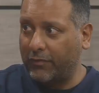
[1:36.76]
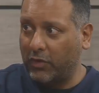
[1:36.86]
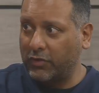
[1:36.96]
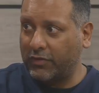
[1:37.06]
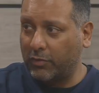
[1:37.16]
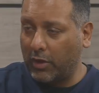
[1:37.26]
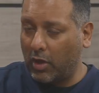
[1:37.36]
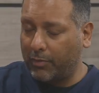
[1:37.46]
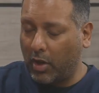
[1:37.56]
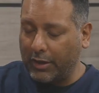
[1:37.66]
The first that we
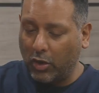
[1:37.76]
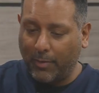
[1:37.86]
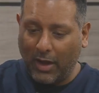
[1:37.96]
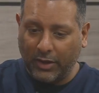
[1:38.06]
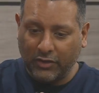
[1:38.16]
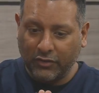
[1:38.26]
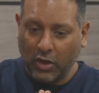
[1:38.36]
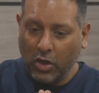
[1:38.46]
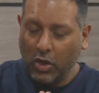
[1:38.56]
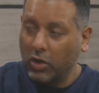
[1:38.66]
all probably know about is
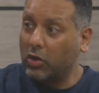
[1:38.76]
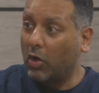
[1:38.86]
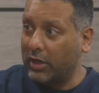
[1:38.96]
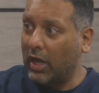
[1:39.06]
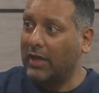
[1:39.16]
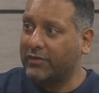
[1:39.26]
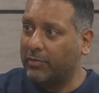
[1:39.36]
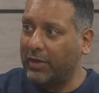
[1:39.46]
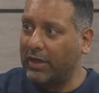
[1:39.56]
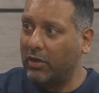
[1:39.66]

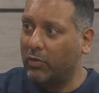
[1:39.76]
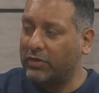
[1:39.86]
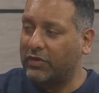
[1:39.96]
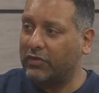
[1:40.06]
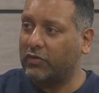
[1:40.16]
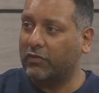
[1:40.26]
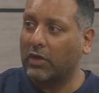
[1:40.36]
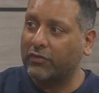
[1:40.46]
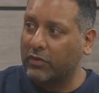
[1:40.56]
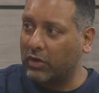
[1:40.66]
colonoscopy, which is a
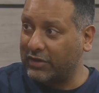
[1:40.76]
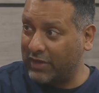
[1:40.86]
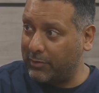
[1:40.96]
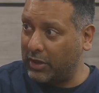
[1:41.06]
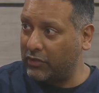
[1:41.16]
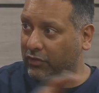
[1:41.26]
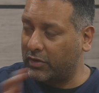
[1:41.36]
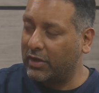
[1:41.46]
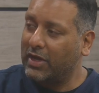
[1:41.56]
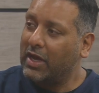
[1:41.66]
structural
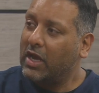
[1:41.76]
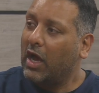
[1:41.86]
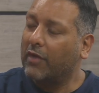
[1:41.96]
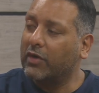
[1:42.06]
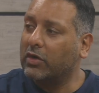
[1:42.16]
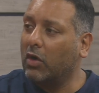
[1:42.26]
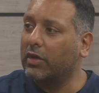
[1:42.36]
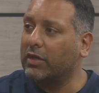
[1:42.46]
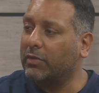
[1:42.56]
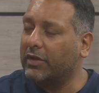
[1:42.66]
examination of your
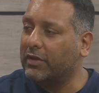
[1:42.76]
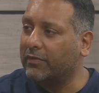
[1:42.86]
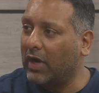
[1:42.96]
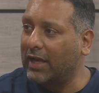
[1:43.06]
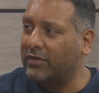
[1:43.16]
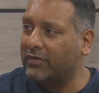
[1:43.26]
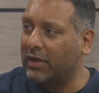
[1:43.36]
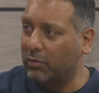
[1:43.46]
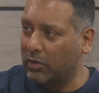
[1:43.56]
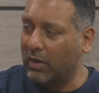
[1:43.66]
colon with a device
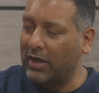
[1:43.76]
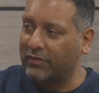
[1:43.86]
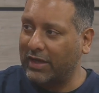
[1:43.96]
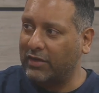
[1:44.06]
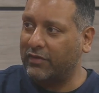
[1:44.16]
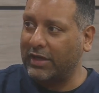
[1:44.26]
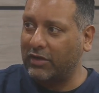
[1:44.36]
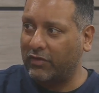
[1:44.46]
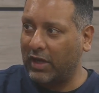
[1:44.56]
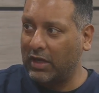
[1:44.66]
that requires
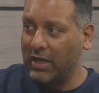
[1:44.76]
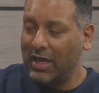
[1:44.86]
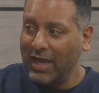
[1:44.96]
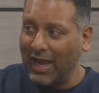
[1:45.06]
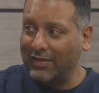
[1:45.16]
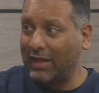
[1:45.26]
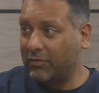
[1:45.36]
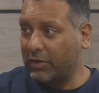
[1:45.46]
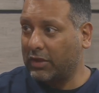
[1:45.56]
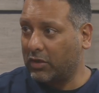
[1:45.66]
anesthesia. And that's
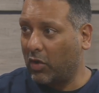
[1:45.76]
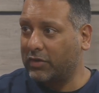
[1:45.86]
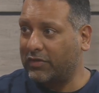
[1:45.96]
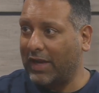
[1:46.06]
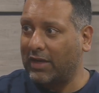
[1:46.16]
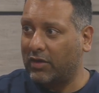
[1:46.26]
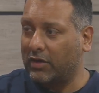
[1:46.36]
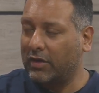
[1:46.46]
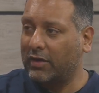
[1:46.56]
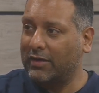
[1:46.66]
really the gold
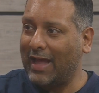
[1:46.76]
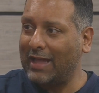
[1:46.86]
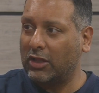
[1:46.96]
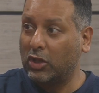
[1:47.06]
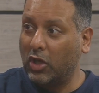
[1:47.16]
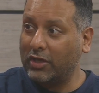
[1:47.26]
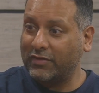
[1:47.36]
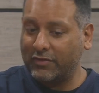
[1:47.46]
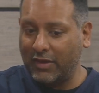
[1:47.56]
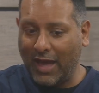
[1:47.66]
standard. That
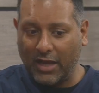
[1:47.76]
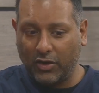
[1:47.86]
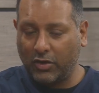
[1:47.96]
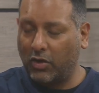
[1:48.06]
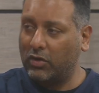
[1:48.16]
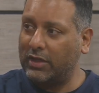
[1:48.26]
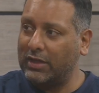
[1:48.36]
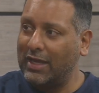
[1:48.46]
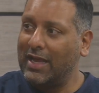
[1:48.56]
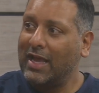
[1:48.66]
looks at your colon
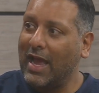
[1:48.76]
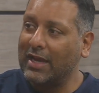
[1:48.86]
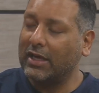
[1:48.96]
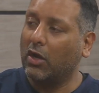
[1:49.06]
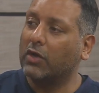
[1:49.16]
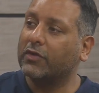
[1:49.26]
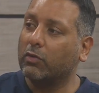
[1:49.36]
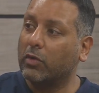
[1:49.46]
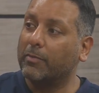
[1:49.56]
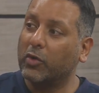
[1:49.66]
and it can also
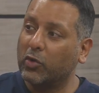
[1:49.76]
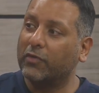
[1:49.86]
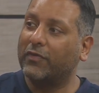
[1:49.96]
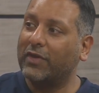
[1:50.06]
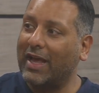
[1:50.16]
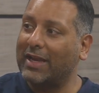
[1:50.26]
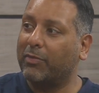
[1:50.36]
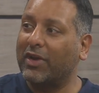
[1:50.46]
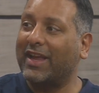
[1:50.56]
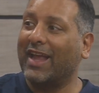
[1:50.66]
remove any
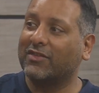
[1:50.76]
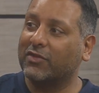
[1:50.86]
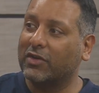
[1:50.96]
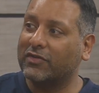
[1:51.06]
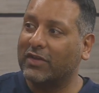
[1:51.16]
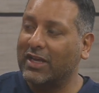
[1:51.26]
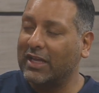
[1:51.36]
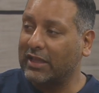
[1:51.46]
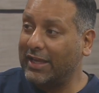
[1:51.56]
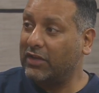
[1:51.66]
precancerous
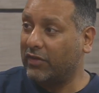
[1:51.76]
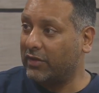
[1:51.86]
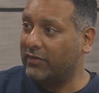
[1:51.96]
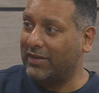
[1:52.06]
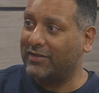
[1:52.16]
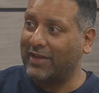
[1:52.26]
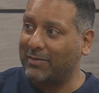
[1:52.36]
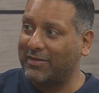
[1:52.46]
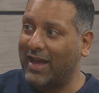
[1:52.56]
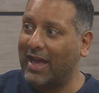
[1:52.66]
lesions at the
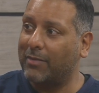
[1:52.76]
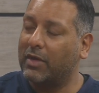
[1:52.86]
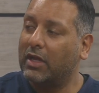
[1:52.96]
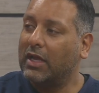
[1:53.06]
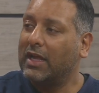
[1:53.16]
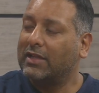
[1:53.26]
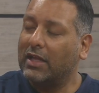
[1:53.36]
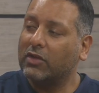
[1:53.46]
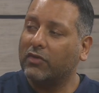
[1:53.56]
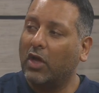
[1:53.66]
same time.
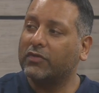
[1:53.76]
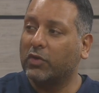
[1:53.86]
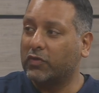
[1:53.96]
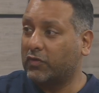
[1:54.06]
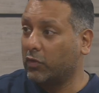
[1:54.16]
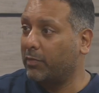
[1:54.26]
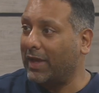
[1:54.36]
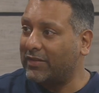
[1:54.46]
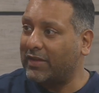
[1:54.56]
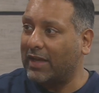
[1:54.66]
Then there's also stool
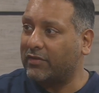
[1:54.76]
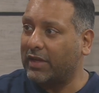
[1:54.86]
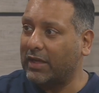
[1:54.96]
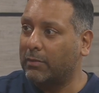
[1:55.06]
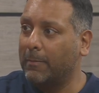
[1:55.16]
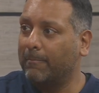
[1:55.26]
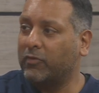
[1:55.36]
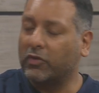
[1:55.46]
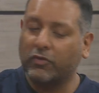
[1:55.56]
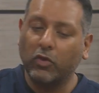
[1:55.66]
based testing.
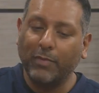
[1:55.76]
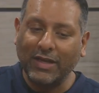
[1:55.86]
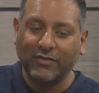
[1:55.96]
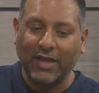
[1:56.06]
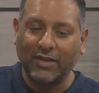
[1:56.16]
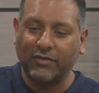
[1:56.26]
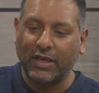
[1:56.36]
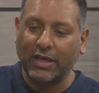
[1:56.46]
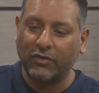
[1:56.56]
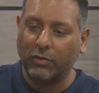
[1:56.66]
So, stool based
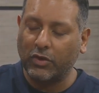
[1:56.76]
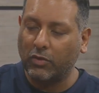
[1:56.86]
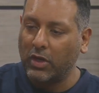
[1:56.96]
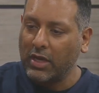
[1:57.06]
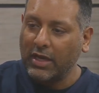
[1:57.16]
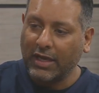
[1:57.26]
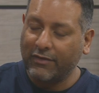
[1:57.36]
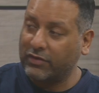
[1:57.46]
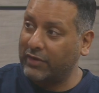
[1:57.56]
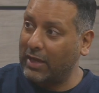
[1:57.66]
testing is when you
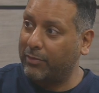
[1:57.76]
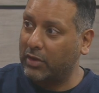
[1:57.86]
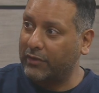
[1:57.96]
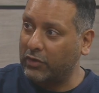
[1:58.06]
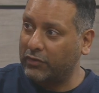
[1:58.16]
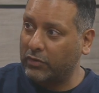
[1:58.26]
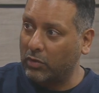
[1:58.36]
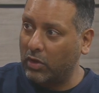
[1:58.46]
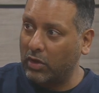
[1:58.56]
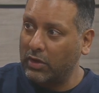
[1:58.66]
give a sample of your
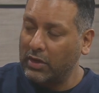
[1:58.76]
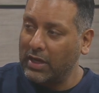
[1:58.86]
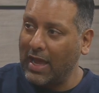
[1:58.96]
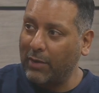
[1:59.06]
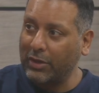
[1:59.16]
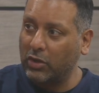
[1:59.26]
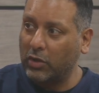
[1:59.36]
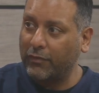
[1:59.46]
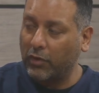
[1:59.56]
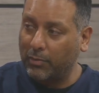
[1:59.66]
stool and we
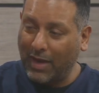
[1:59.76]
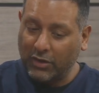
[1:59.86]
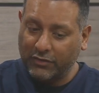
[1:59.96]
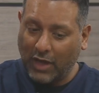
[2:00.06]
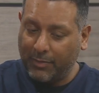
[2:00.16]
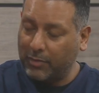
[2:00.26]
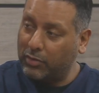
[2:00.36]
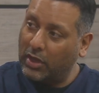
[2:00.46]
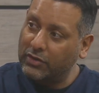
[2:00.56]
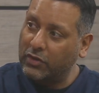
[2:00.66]
look for microscopic
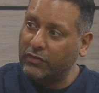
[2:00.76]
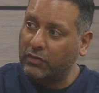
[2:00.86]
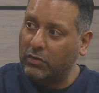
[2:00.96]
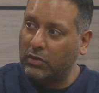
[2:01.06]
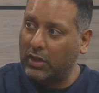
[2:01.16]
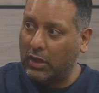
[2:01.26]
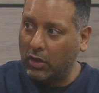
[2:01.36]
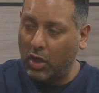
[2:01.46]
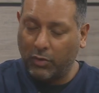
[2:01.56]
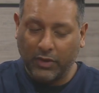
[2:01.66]
blood in your stool
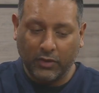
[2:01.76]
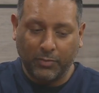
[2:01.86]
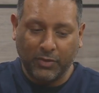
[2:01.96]
along with other